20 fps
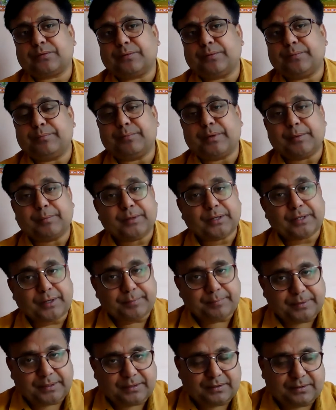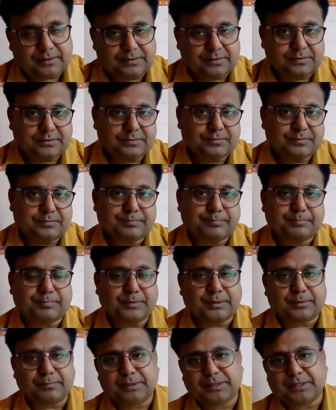memorable,
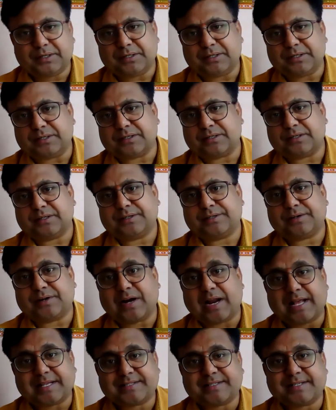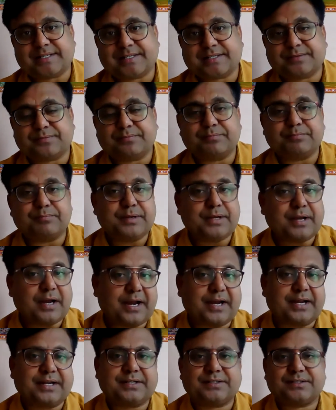permanent traces
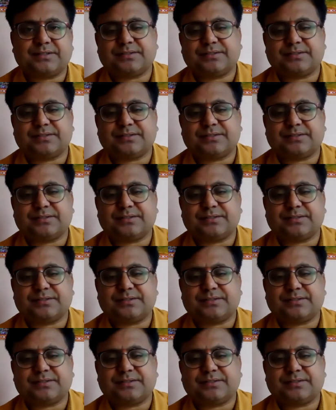behind